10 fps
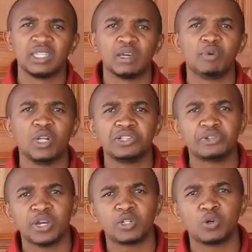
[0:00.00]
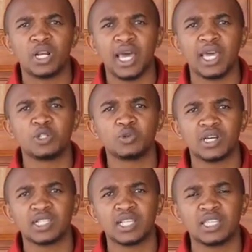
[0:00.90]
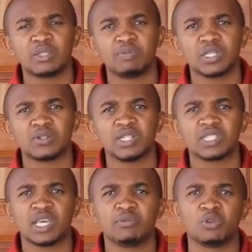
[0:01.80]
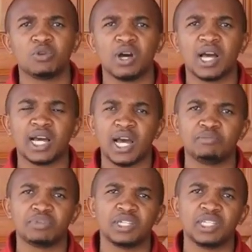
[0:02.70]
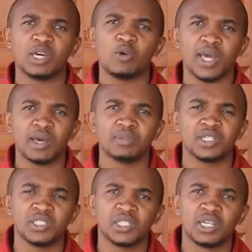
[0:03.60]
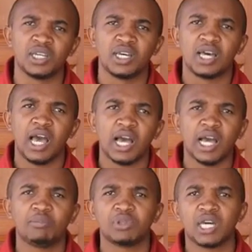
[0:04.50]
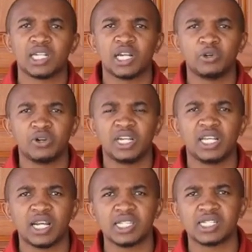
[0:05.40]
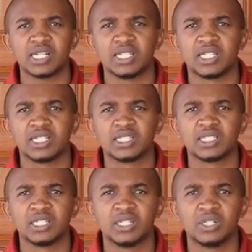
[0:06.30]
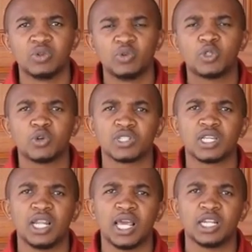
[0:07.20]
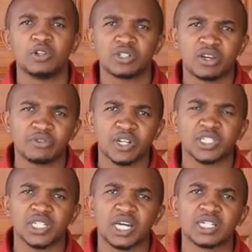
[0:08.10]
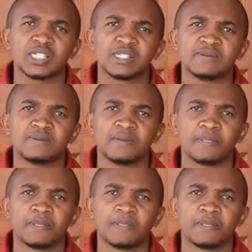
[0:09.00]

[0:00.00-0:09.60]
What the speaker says: And the police tried to lie to us that this person escaped through a gap in the wire mesh, a gap that had already rusted, which was clearly not a fresh cut.